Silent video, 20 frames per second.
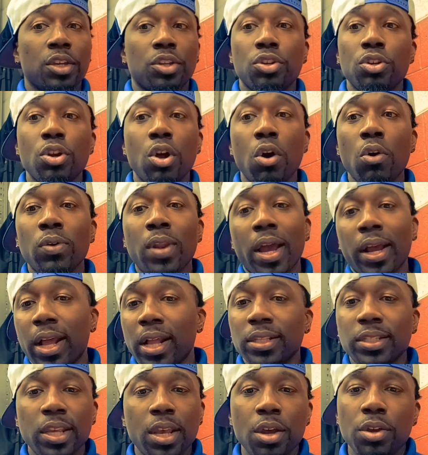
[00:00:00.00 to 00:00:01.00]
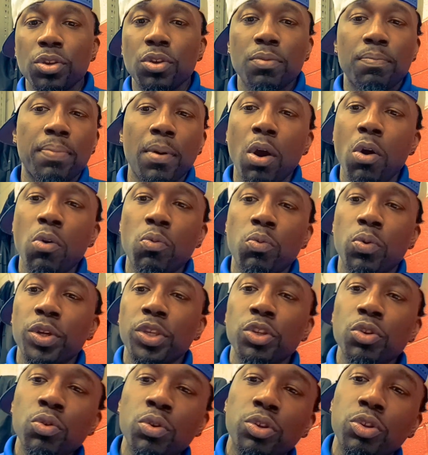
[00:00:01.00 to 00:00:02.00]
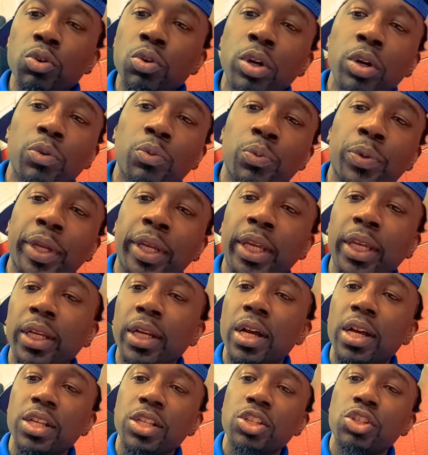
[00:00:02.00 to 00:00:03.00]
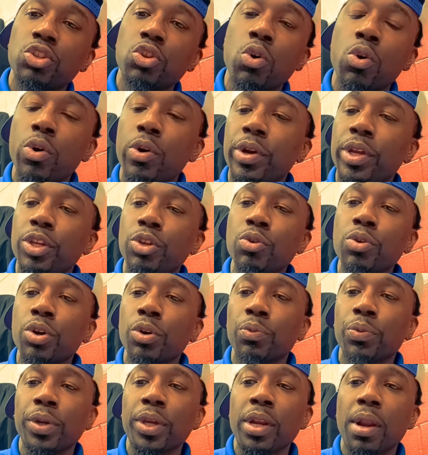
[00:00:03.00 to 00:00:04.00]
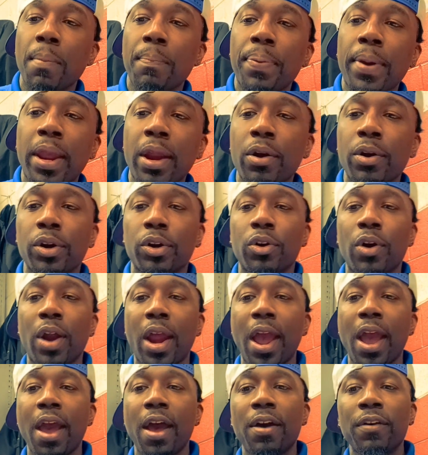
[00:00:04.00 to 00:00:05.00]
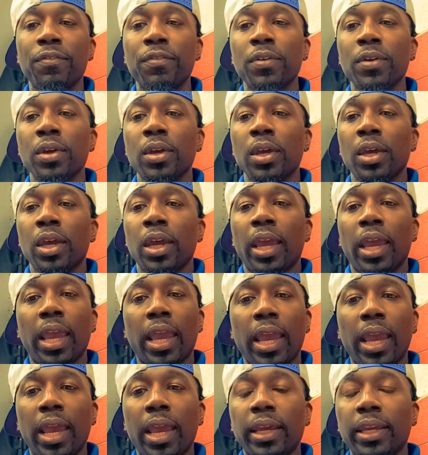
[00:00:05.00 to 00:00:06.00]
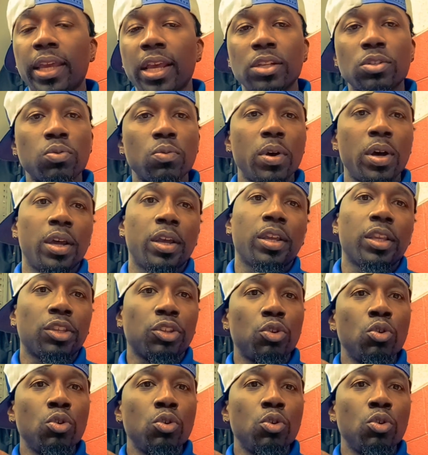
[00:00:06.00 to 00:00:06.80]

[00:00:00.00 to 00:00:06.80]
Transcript: You know, like I tell you, bro, when you, you could read a story, you could read a paragraph, and guess what?